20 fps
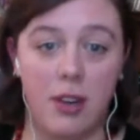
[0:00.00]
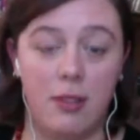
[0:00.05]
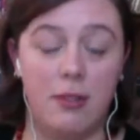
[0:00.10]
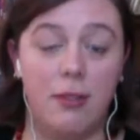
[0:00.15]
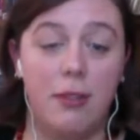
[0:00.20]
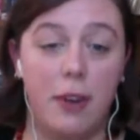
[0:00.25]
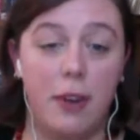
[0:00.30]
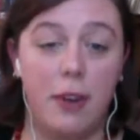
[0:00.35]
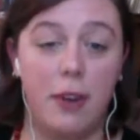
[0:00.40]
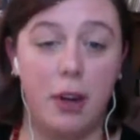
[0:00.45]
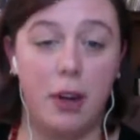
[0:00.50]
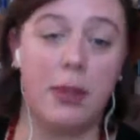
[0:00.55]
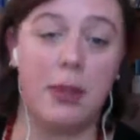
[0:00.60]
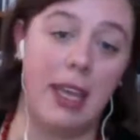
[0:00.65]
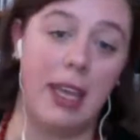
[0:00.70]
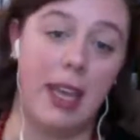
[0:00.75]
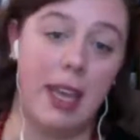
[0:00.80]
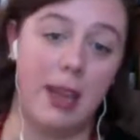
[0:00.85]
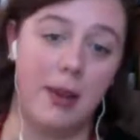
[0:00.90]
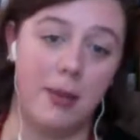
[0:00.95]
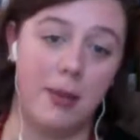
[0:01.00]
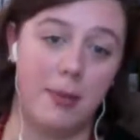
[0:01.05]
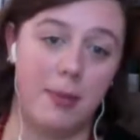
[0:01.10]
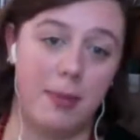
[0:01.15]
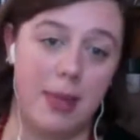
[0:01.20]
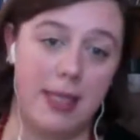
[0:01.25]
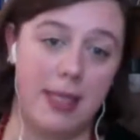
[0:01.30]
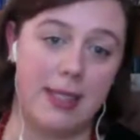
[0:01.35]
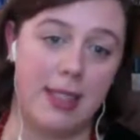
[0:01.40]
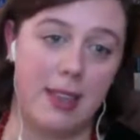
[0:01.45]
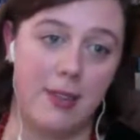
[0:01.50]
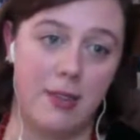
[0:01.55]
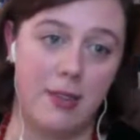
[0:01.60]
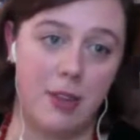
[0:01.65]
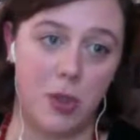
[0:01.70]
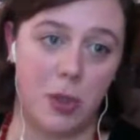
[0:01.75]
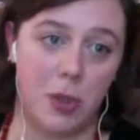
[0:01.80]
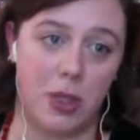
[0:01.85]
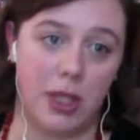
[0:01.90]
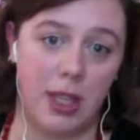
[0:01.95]
verbally and be seen
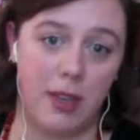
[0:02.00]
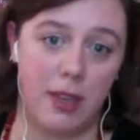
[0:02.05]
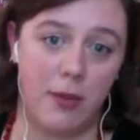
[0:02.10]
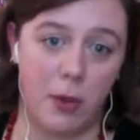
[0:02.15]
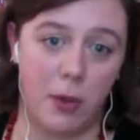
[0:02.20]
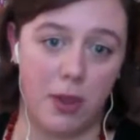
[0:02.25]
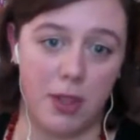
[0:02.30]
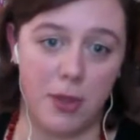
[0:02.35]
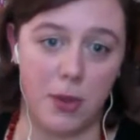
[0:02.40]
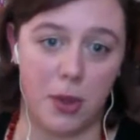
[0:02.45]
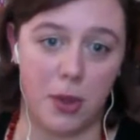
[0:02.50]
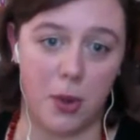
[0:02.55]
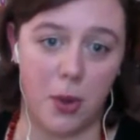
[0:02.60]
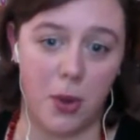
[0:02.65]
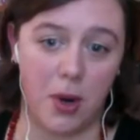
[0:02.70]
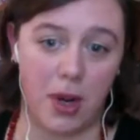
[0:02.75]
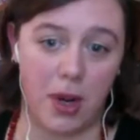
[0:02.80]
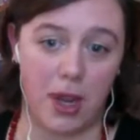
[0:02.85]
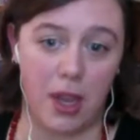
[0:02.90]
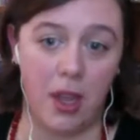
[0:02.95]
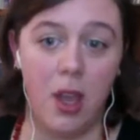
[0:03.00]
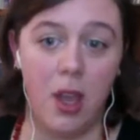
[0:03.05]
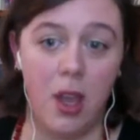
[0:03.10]
visually for this recording,